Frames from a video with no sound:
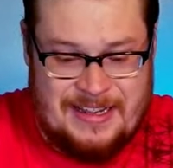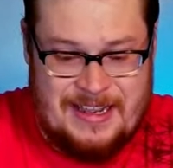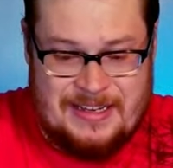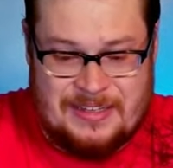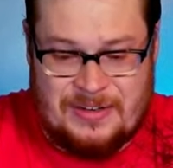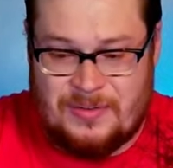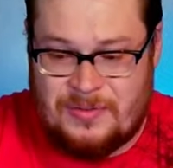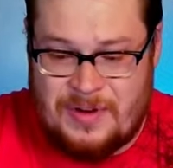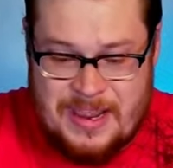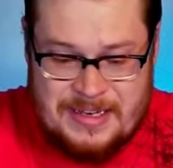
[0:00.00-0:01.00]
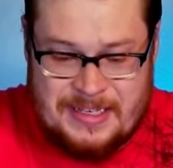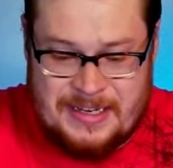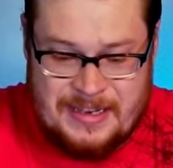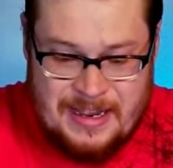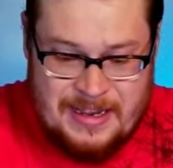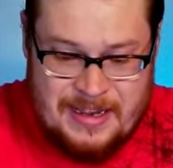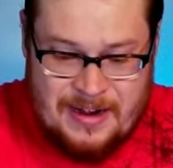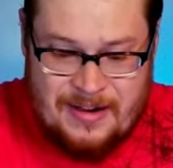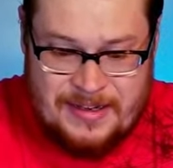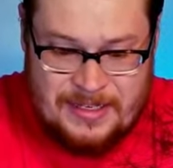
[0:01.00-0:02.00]
That is crazy.
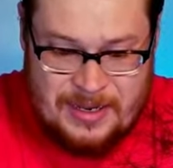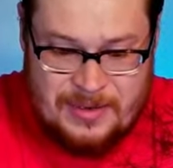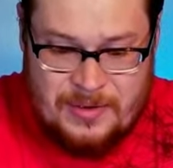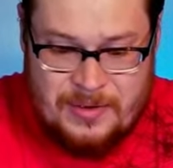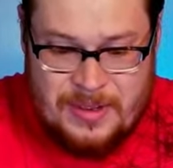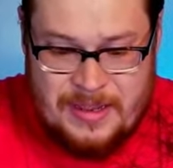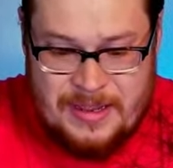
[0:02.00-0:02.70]
All right, Tigu.